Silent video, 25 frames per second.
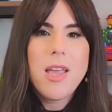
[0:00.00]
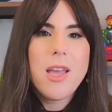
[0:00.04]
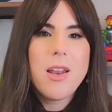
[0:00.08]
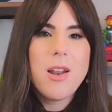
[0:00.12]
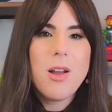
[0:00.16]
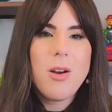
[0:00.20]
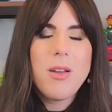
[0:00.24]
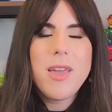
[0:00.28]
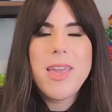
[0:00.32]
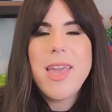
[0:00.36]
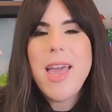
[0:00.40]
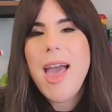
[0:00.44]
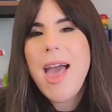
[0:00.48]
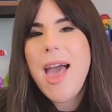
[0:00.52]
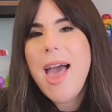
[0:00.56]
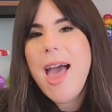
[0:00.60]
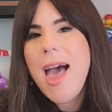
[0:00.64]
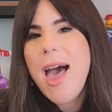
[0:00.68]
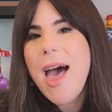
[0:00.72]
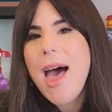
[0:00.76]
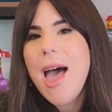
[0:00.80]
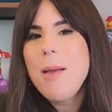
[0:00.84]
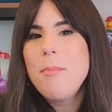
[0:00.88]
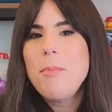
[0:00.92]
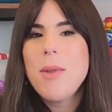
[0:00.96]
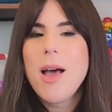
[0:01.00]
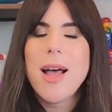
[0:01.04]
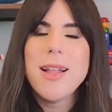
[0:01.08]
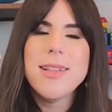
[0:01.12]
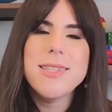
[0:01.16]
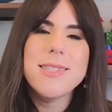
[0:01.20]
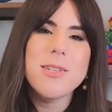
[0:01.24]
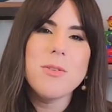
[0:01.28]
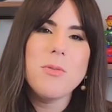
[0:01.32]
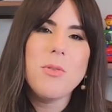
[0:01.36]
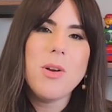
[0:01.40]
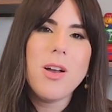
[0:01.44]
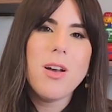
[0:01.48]
I'm
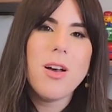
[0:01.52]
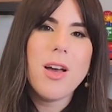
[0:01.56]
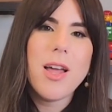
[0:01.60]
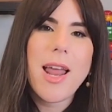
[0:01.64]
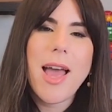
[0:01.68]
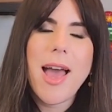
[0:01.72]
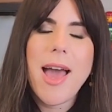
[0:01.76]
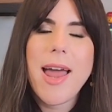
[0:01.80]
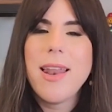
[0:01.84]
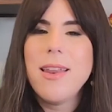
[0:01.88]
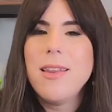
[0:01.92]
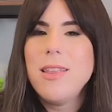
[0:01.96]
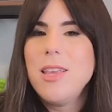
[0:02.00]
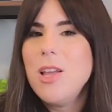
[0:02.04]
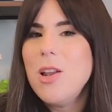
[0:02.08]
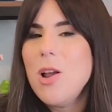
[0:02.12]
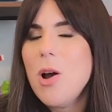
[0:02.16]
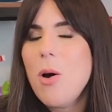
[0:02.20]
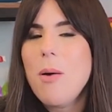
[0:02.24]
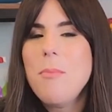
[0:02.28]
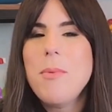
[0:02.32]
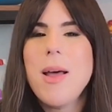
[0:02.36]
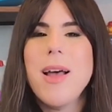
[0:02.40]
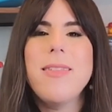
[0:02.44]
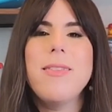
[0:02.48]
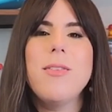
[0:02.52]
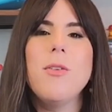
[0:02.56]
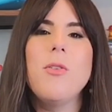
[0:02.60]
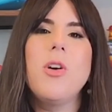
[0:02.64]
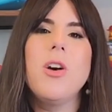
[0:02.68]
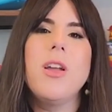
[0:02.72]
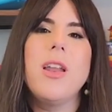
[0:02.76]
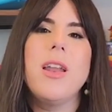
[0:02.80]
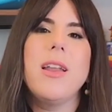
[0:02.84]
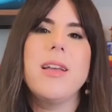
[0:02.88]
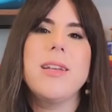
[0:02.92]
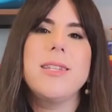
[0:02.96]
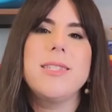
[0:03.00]
not so good at it. I'm not so
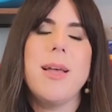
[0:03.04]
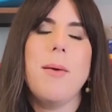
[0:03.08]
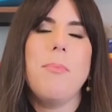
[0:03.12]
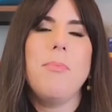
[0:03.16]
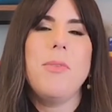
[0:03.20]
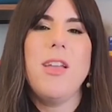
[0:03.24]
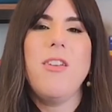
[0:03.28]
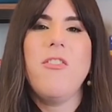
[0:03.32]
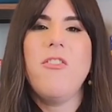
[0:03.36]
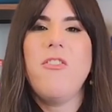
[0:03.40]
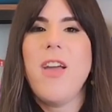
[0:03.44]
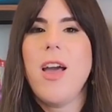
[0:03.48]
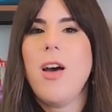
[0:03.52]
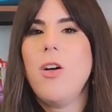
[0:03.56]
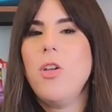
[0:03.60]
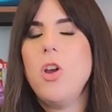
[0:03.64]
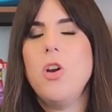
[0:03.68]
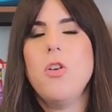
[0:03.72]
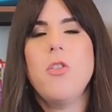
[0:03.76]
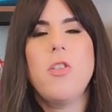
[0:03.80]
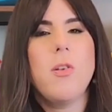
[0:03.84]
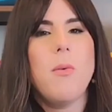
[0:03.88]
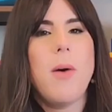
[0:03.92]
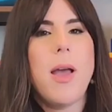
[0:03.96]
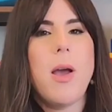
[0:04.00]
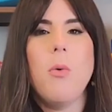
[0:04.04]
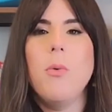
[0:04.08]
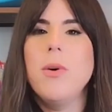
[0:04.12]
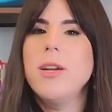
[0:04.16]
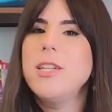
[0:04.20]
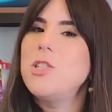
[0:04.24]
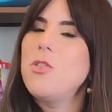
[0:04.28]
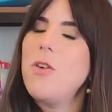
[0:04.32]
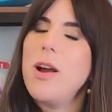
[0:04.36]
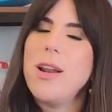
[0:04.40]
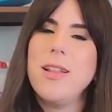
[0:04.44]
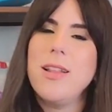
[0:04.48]
good at accepting failure. So I always